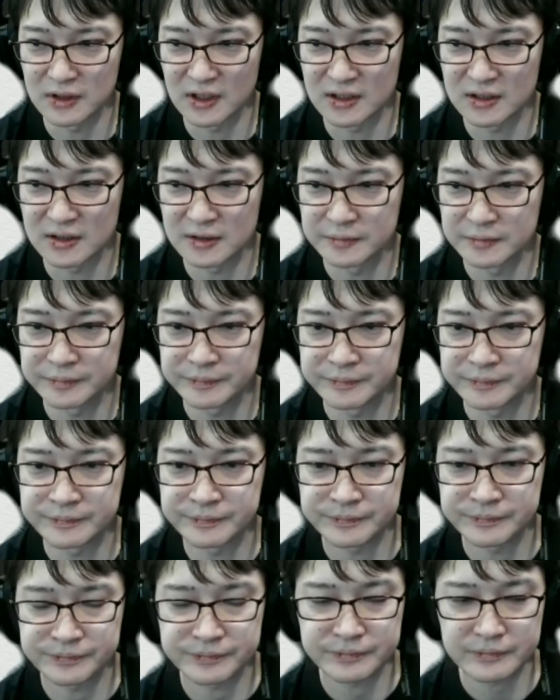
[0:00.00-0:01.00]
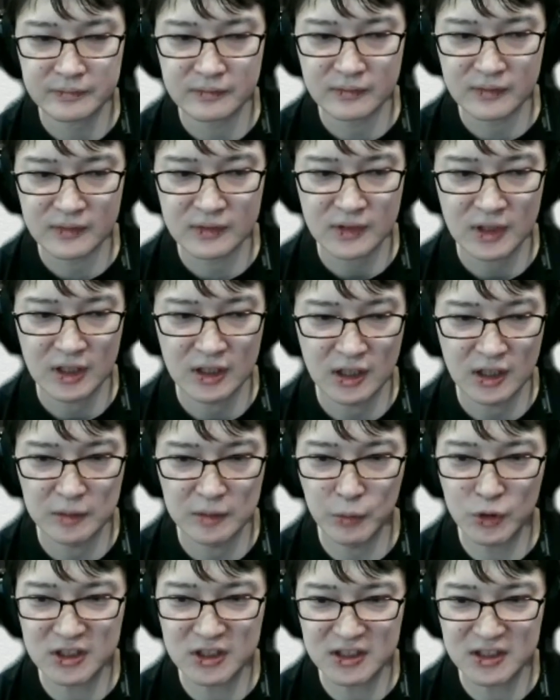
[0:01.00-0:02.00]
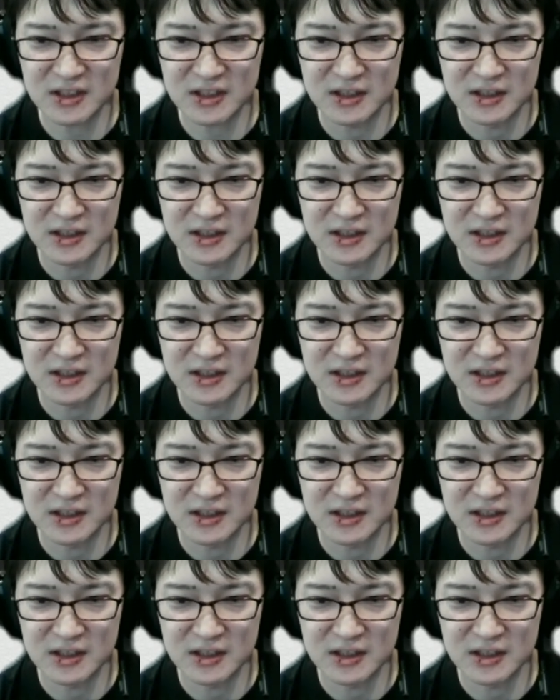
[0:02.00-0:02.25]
for the training of the user vector.